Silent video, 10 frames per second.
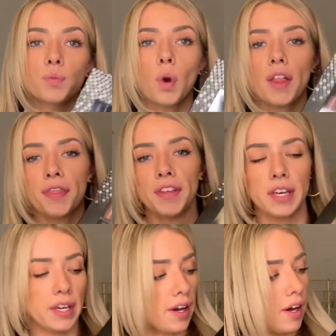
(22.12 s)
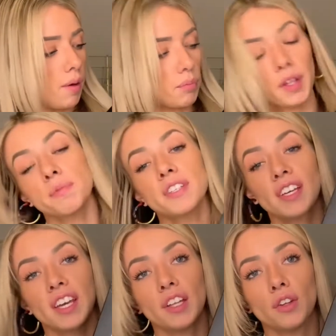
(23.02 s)
what the lipstick
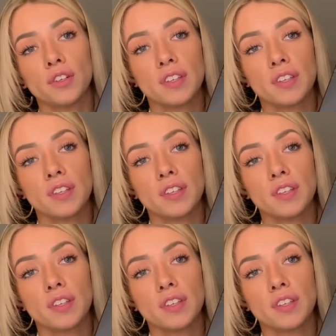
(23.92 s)
kit looks